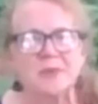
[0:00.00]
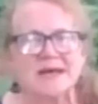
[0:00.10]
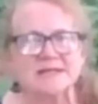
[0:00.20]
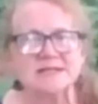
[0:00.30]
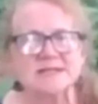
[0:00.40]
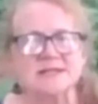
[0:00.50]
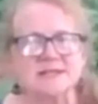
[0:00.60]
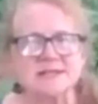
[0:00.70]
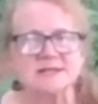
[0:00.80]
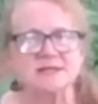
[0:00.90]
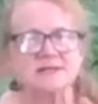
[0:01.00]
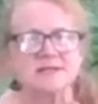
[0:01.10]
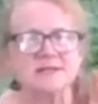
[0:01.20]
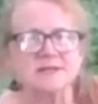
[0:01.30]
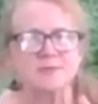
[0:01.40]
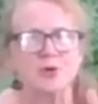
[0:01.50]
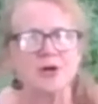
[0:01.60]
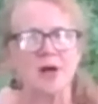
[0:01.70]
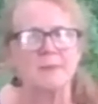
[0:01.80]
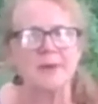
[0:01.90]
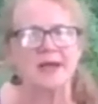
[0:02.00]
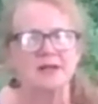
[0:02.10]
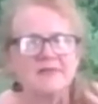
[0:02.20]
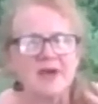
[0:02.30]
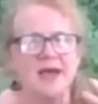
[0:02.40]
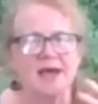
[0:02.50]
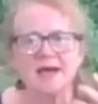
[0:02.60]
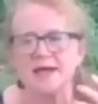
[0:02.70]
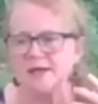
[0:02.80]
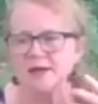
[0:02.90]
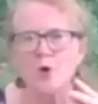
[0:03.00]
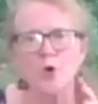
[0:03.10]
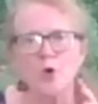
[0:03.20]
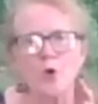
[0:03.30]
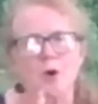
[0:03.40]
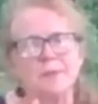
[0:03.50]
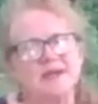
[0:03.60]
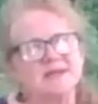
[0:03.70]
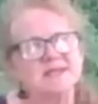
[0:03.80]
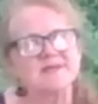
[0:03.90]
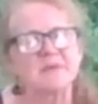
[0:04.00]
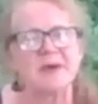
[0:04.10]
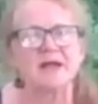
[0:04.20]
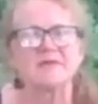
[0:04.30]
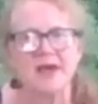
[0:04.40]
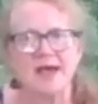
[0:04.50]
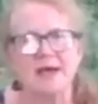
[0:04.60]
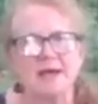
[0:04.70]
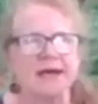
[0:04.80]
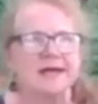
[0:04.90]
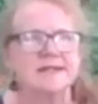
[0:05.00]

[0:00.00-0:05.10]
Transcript: pests is to put a bale of hay or a piece of a bale of hay at